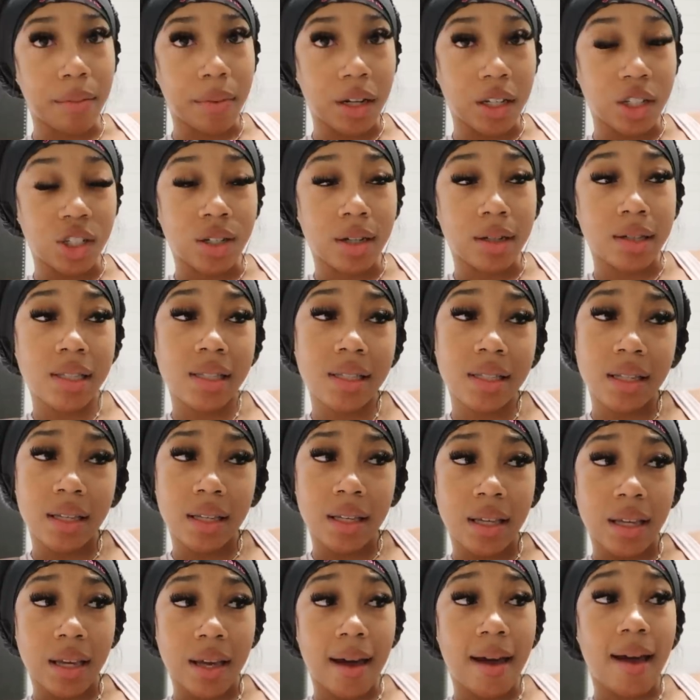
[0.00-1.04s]
gonna let y'all
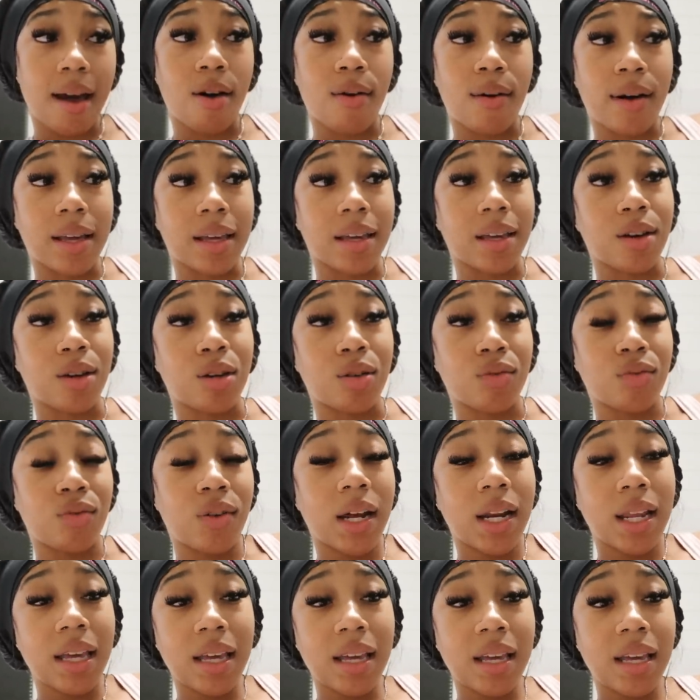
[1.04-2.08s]
see how I get
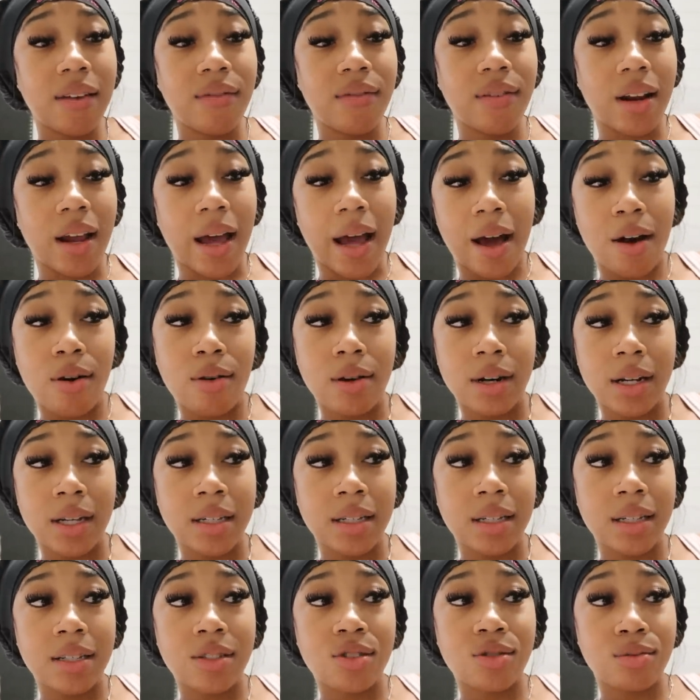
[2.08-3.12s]
ready, put an
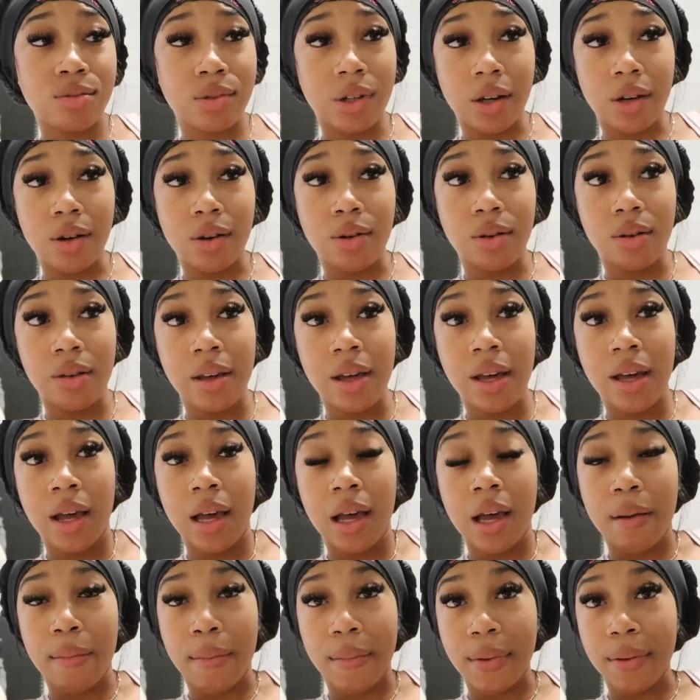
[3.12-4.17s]
outfit on,
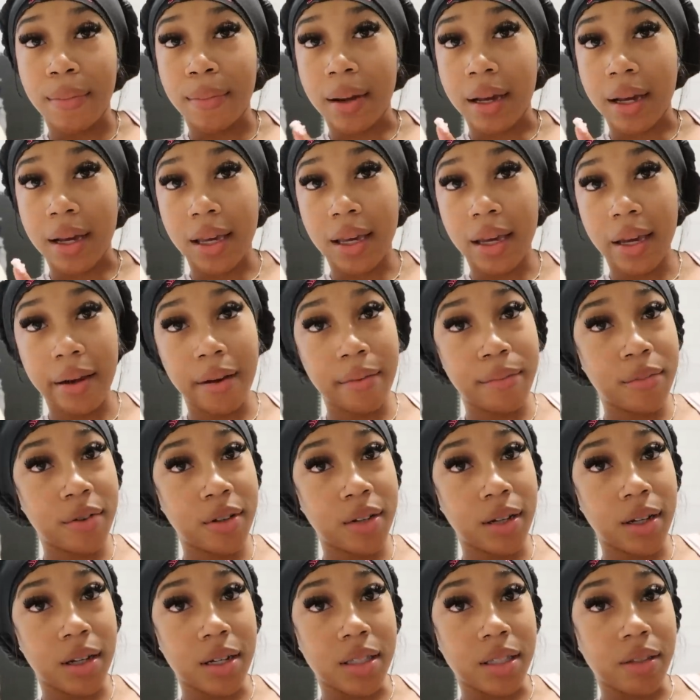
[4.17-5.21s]
and bring my
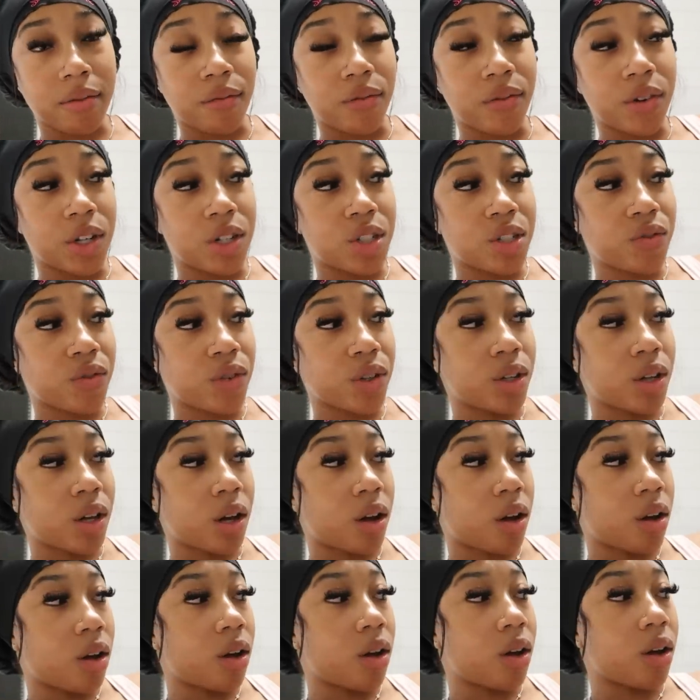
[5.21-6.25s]
camera, get some footage for
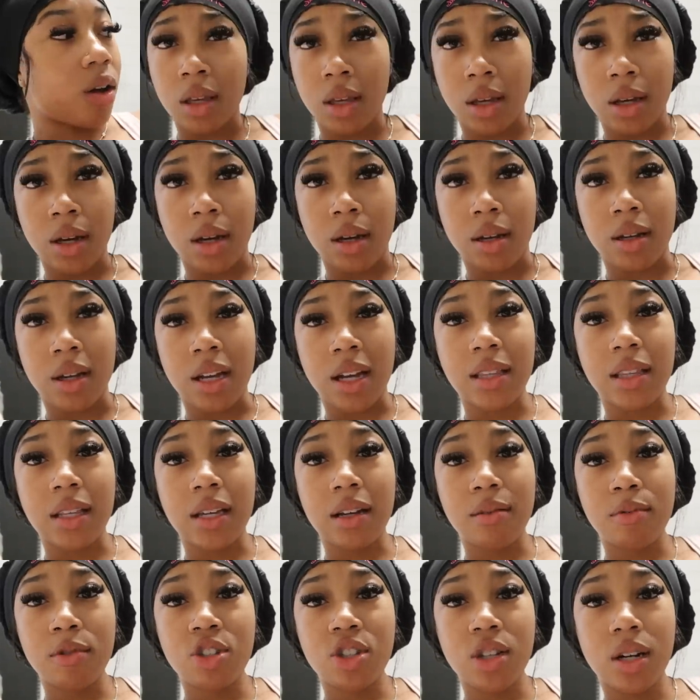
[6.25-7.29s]
y'all. Yeah, I think
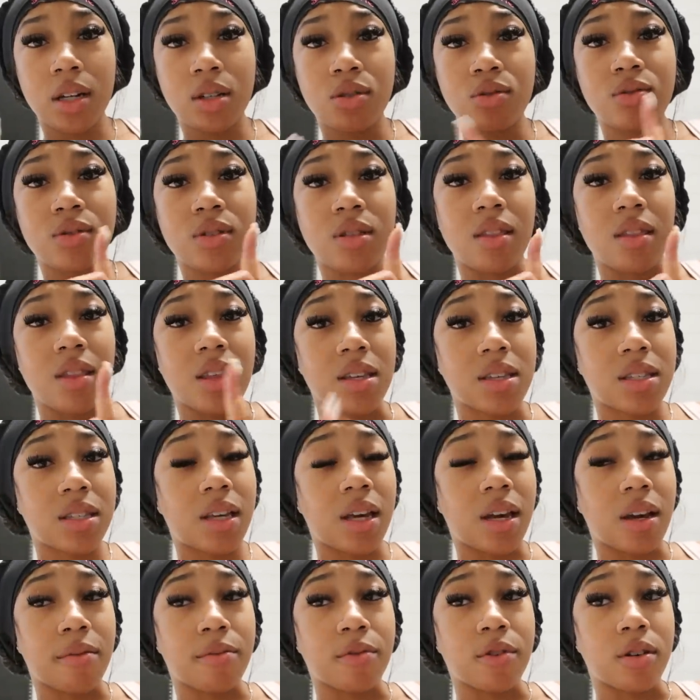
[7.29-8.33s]
I'm gonna try to use this
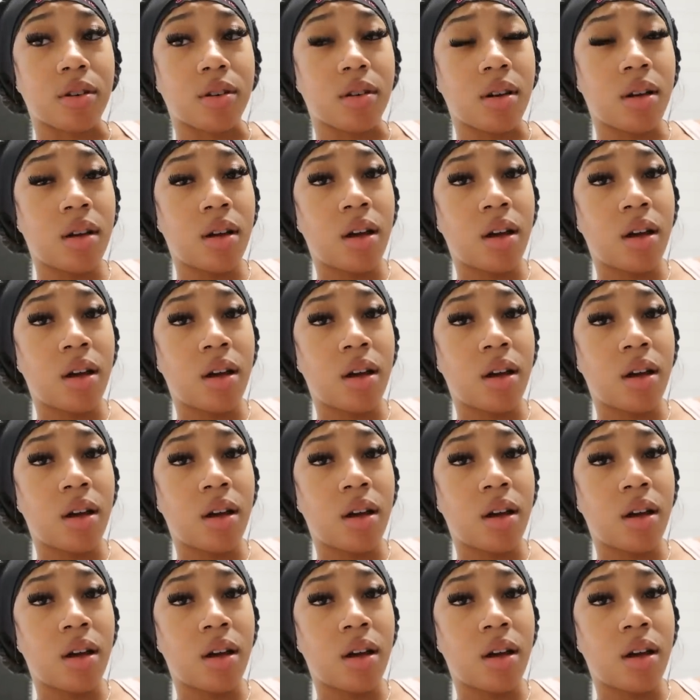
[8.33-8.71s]
camera